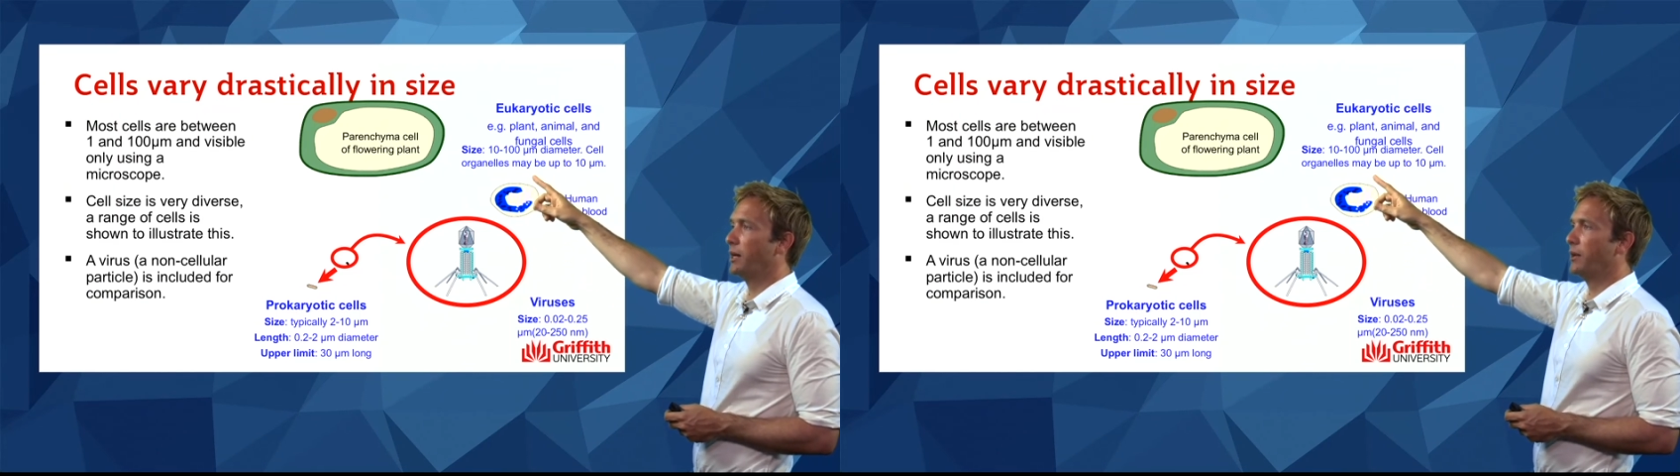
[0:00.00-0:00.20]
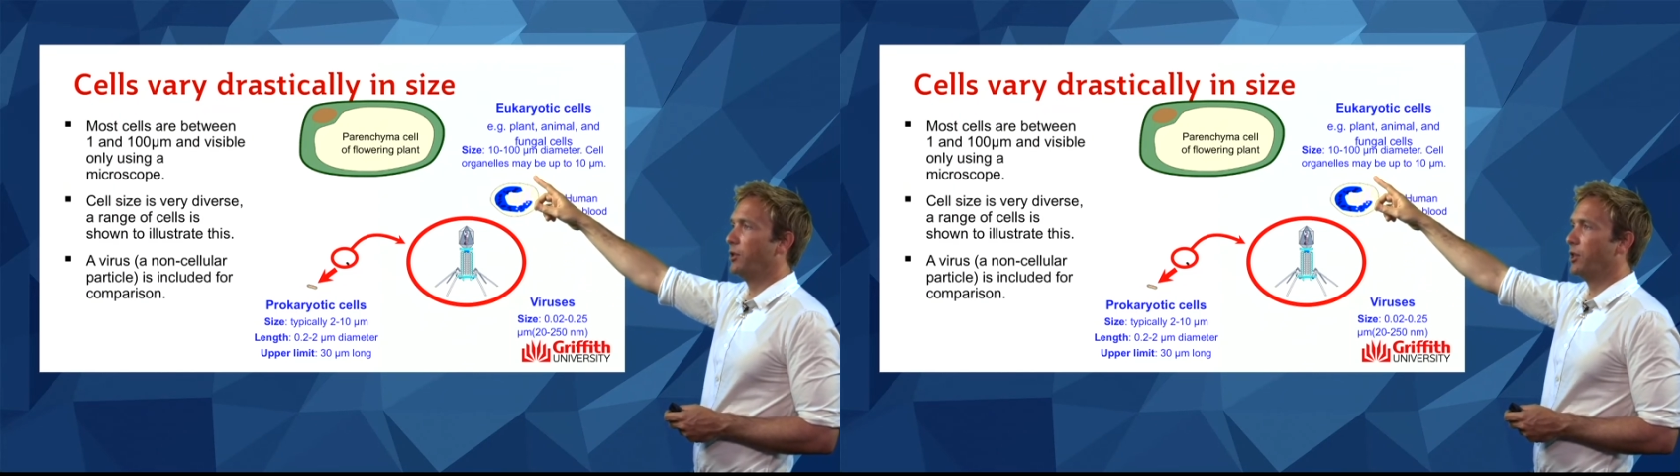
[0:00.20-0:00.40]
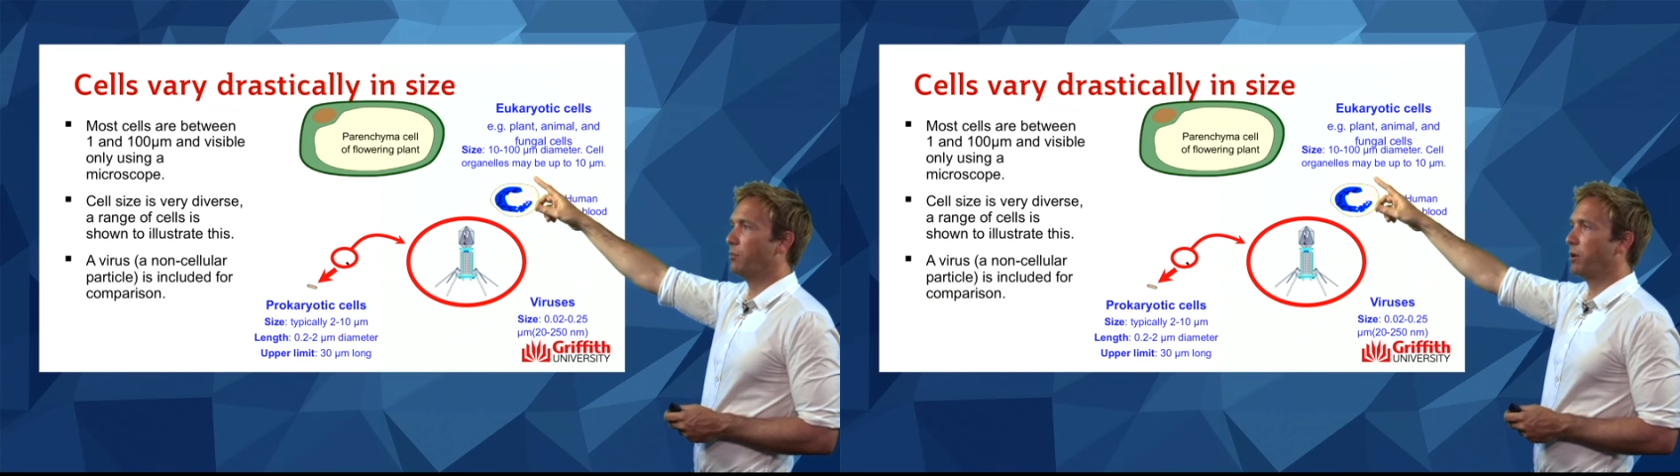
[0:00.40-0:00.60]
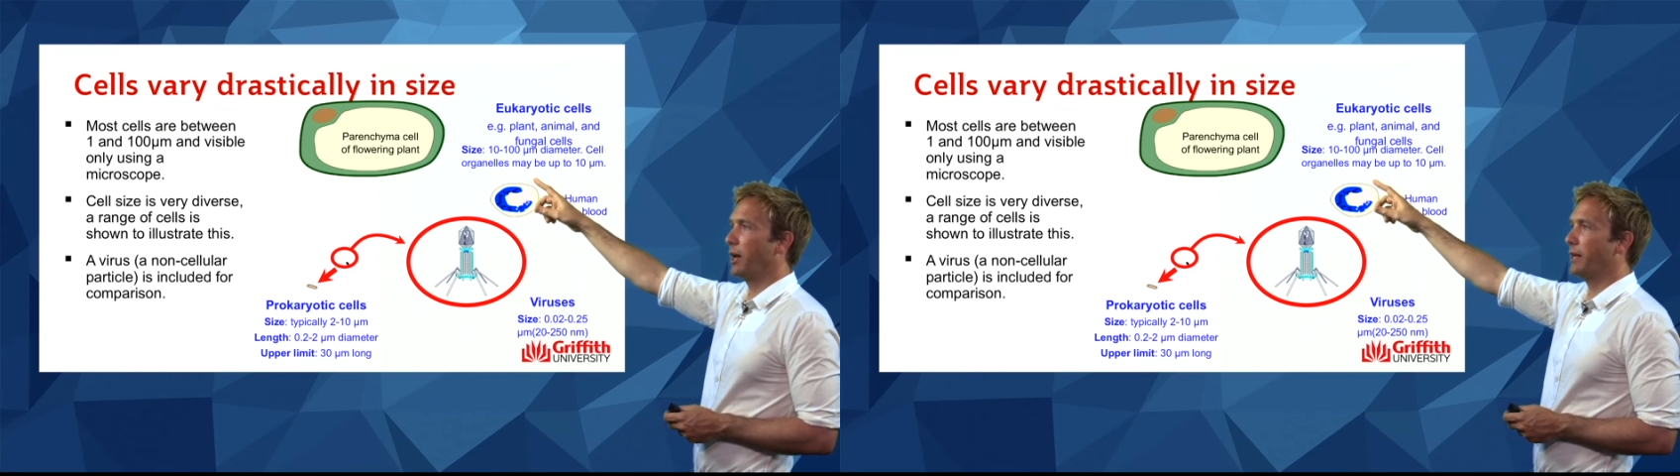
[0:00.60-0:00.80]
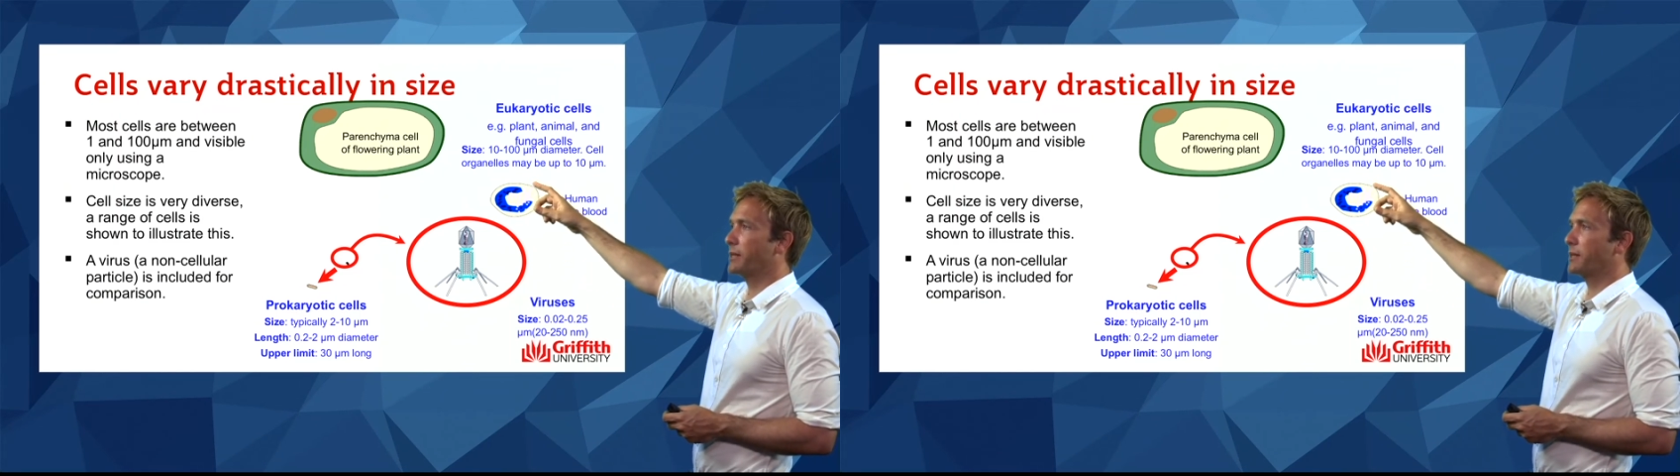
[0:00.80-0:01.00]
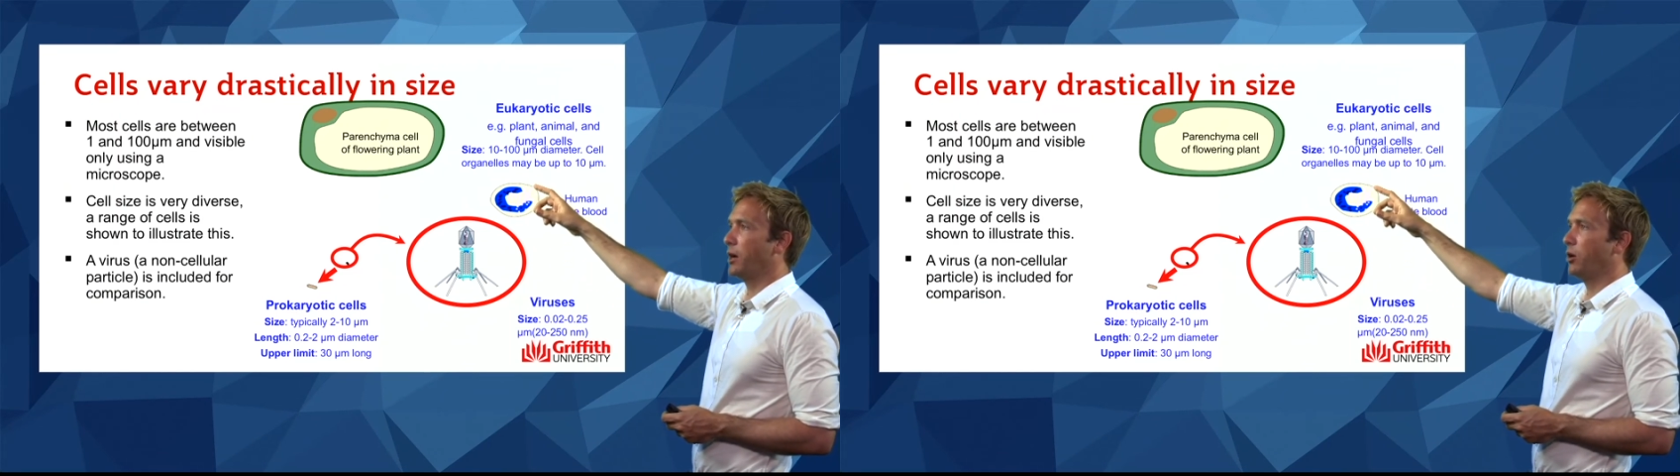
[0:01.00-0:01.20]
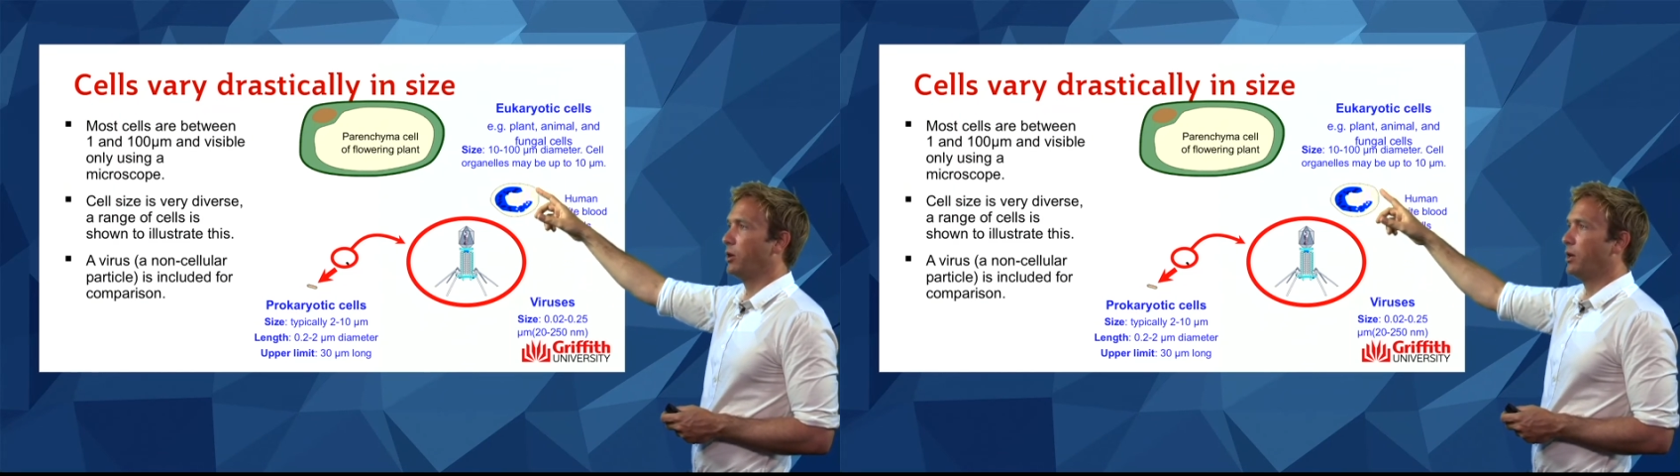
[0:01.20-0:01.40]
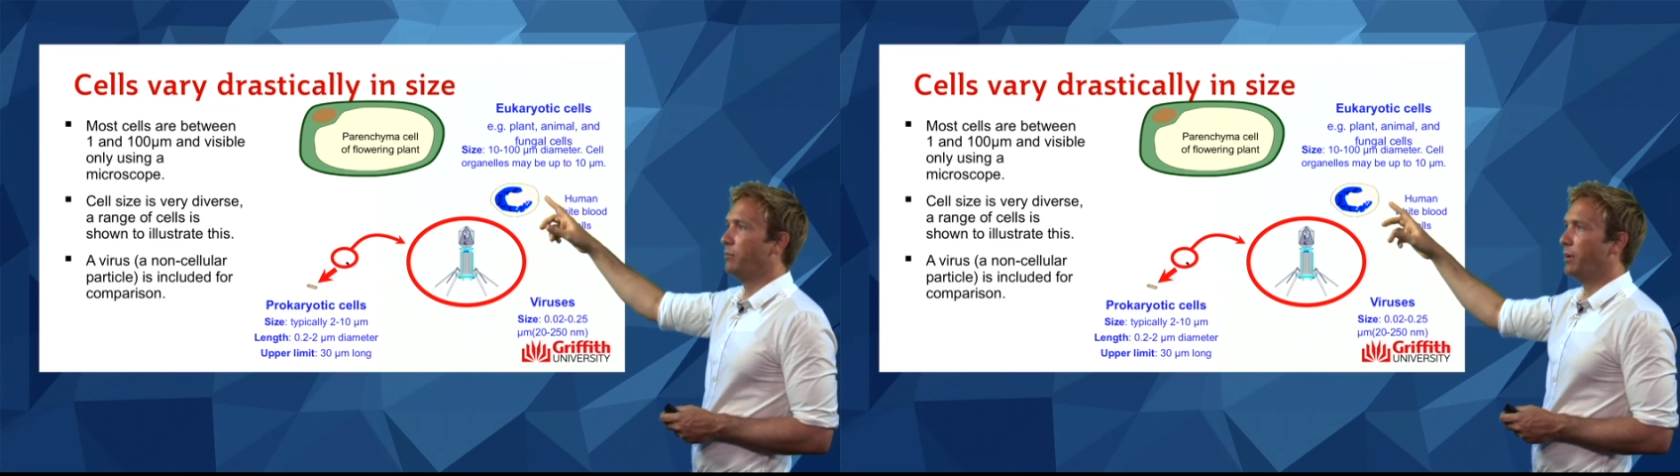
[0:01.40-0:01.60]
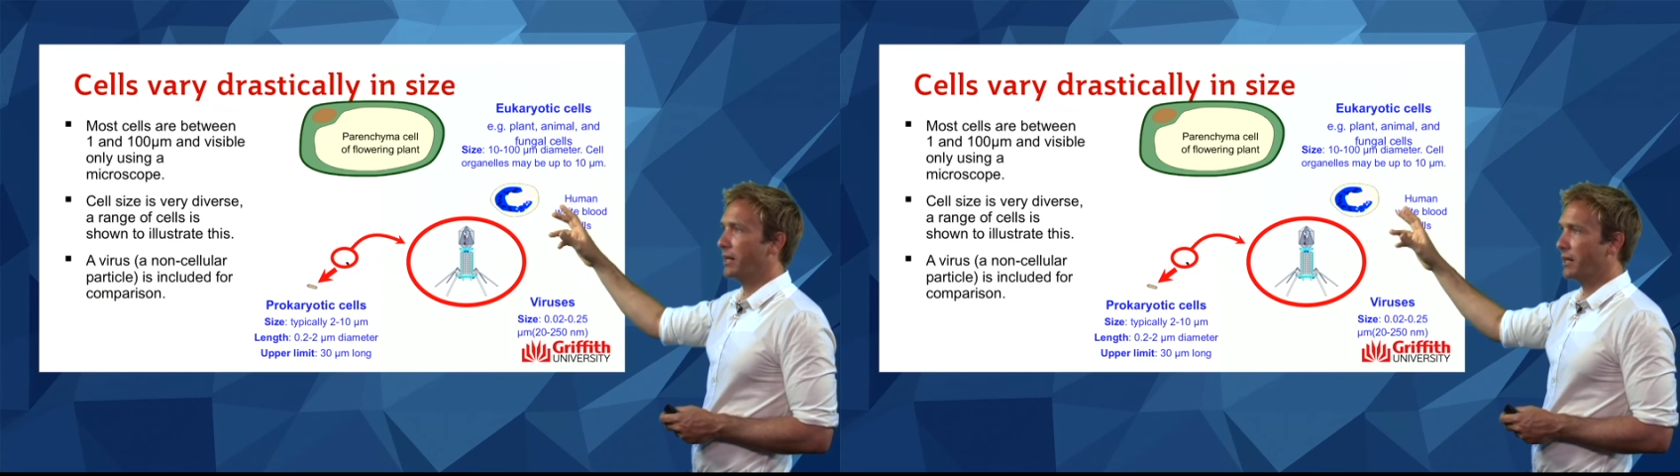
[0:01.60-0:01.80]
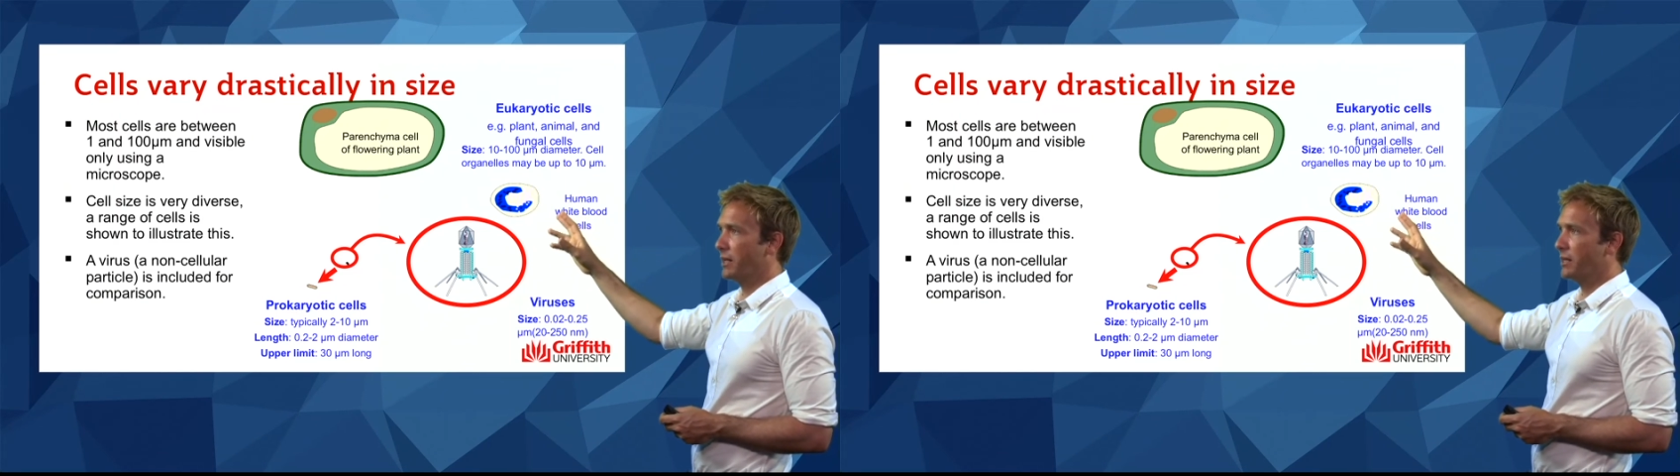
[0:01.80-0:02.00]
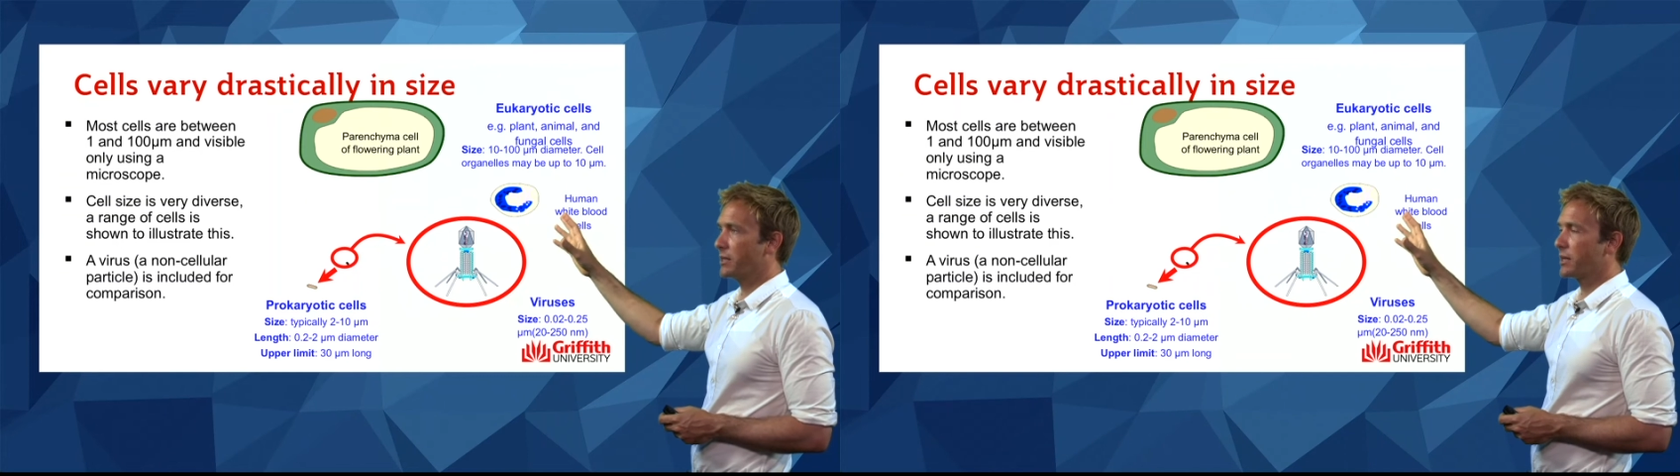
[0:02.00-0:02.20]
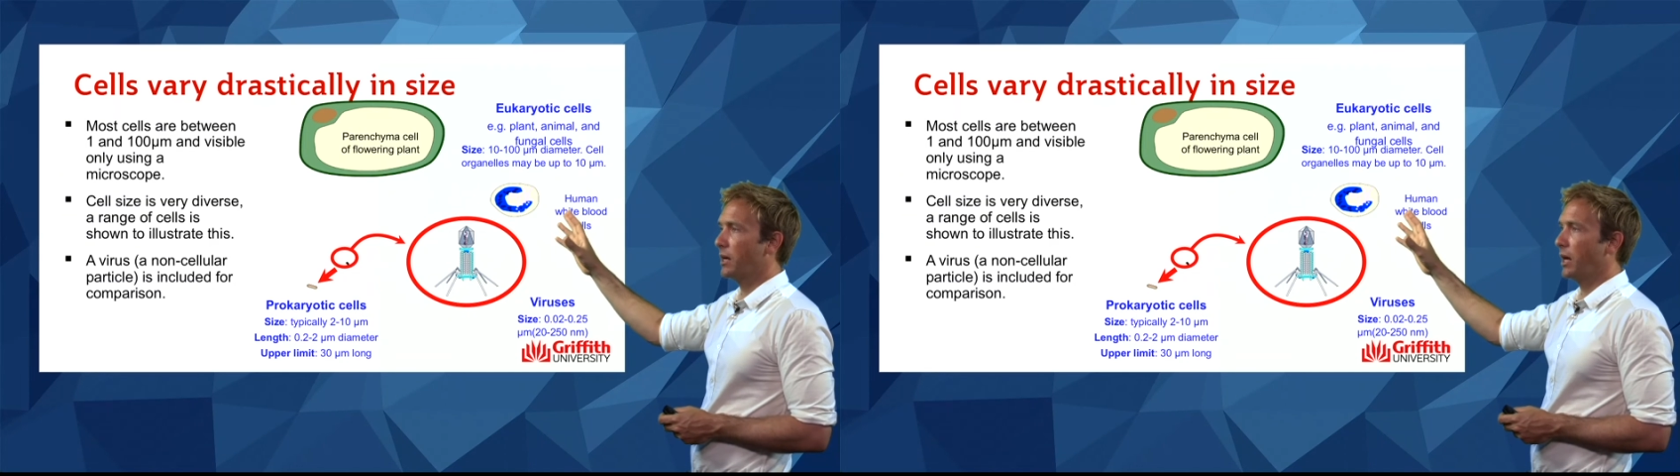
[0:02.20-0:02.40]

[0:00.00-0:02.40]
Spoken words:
than the plant cell, but it is